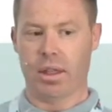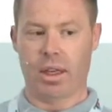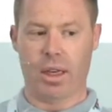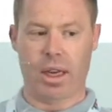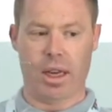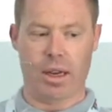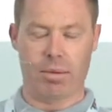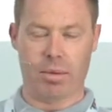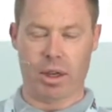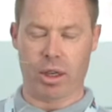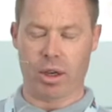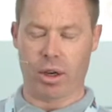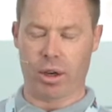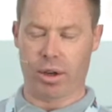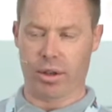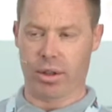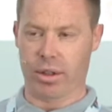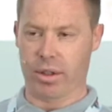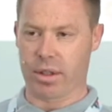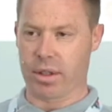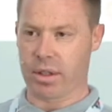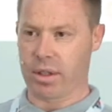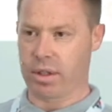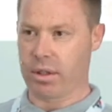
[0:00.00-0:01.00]

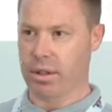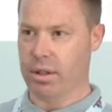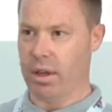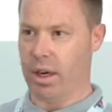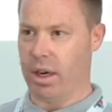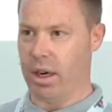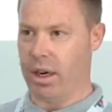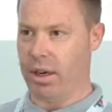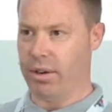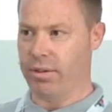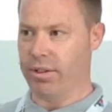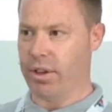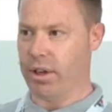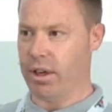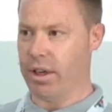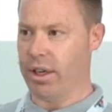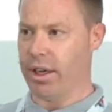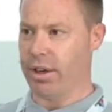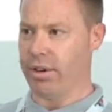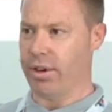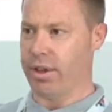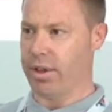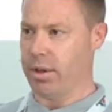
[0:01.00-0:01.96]
occurrence of cholera.